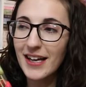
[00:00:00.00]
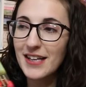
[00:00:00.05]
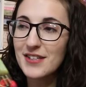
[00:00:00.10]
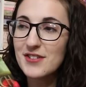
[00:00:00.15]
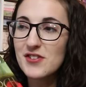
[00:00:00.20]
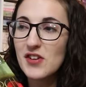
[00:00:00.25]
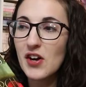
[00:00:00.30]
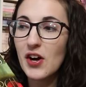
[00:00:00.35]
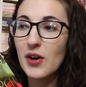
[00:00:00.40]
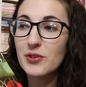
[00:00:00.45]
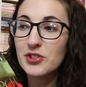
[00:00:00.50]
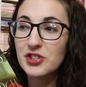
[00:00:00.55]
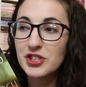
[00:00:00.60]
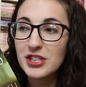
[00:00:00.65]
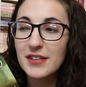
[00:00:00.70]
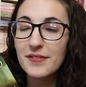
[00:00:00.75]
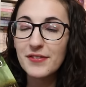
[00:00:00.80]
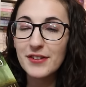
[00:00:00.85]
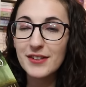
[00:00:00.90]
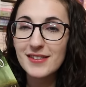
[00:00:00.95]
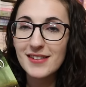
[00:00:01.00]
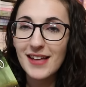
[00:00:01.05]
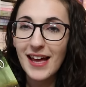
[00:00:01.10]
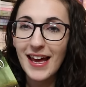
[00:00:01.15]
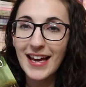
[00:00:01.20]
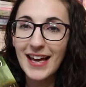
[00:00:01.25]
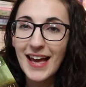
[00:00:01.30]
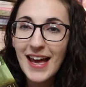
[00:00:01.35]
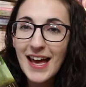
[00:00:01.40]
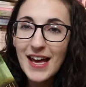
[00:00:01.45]
And so she feels
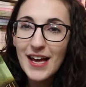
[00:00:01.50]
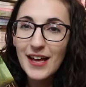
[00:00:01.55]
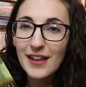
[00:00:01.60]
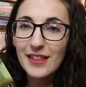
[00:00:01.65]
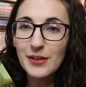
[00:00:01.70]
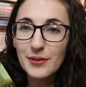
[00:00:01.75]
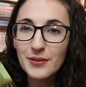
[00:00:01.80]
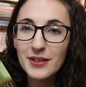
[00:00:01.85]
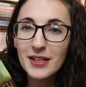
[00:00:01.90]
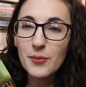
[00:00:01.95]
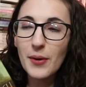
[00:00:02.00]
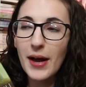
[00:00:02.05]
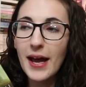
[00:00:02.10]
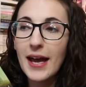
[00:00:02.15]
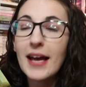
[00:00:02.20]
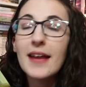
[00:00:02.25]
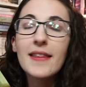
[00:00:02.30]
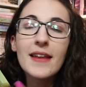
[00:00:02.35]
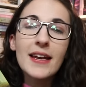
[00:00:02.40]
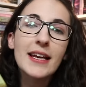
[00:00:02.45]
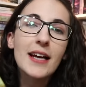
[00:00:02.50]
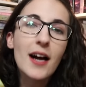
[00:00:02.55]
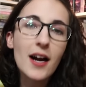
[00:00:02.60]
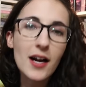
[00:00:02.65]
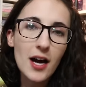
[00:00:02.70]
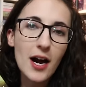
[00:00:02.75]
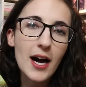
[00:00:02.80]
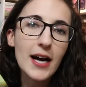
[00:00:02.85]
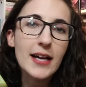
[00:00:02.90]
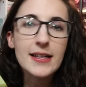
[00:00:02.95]
like the only way, and then he got
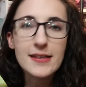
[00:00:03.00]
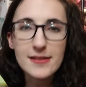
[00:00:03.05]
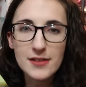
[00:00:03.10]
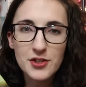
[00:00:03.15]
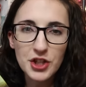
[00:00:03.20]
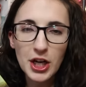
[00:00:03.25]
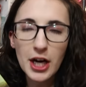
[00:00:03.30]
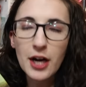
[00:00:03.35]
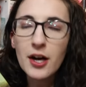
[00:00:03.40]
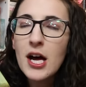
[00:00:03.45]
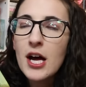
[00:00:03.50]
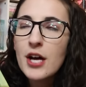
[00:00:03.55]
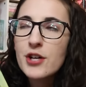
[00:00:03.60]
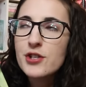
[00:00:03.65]
caught and he's in jail.